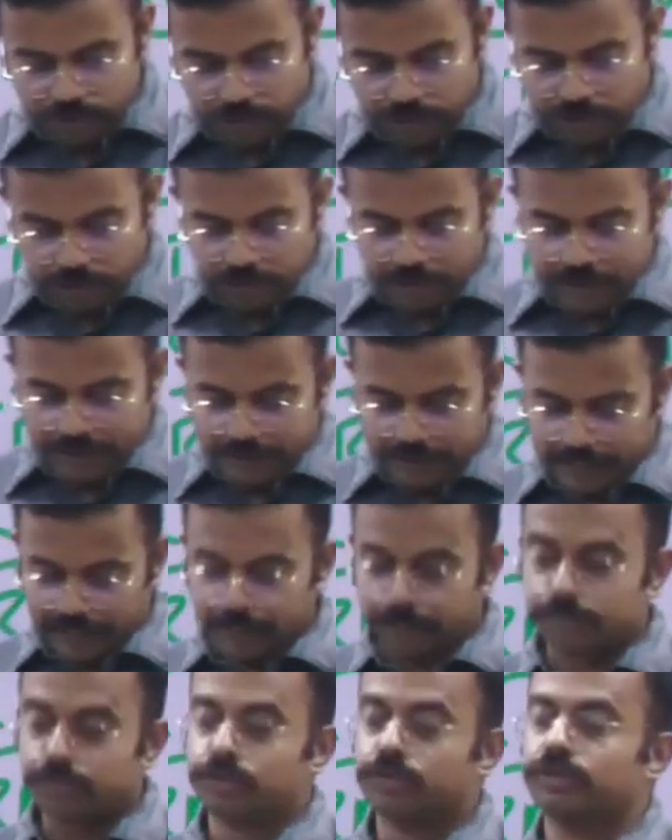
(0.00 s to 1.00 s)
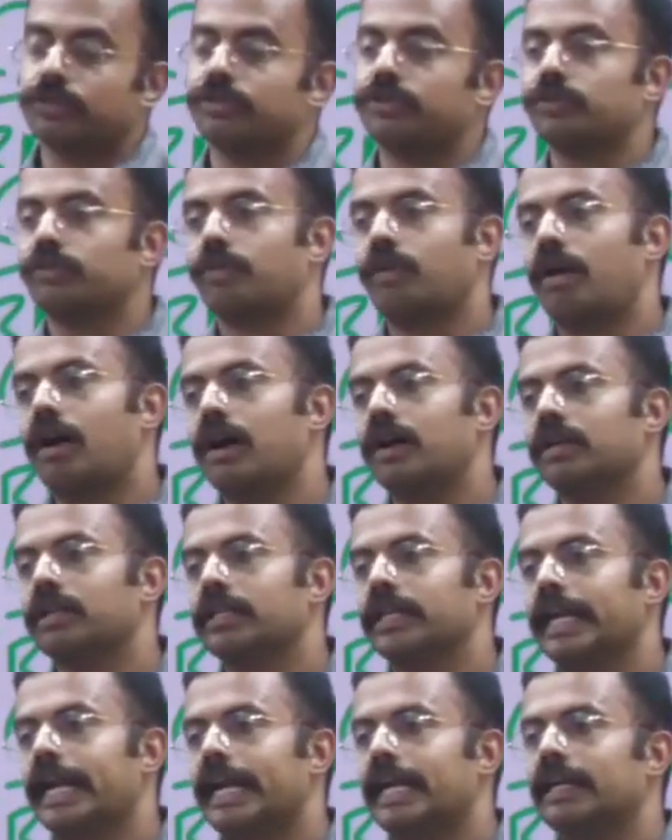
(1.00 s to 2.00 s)
So it aims to do what?
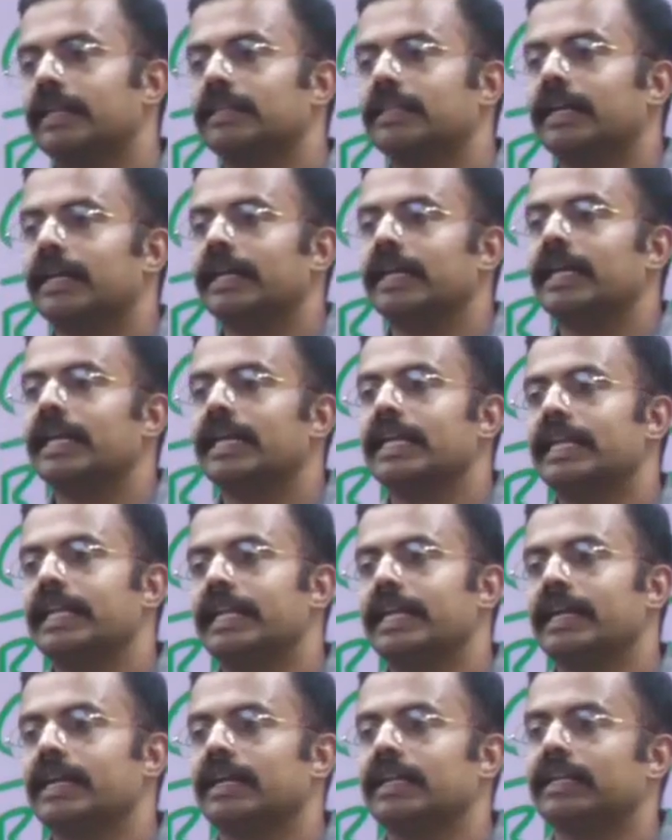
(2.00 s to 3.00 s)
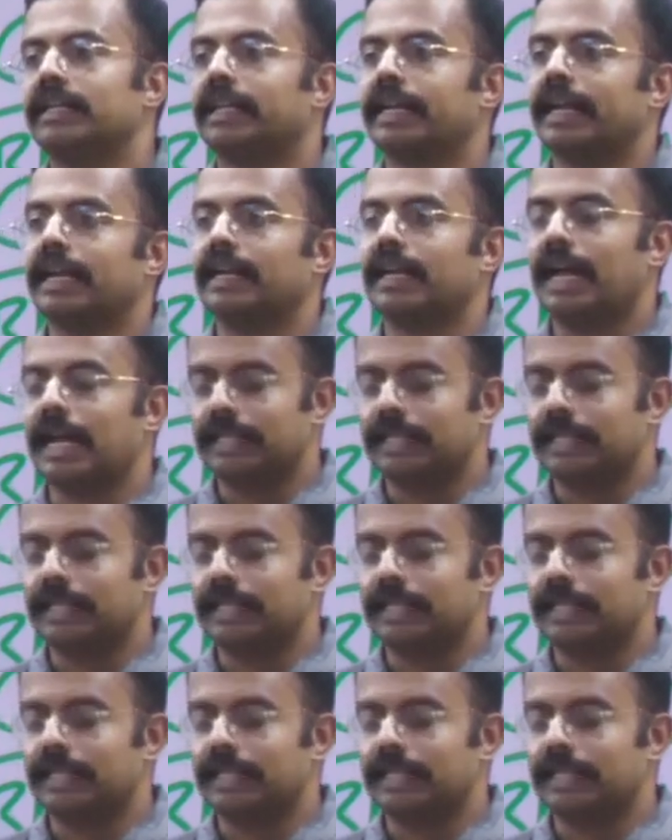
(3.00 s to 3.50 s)
End the illegal trade.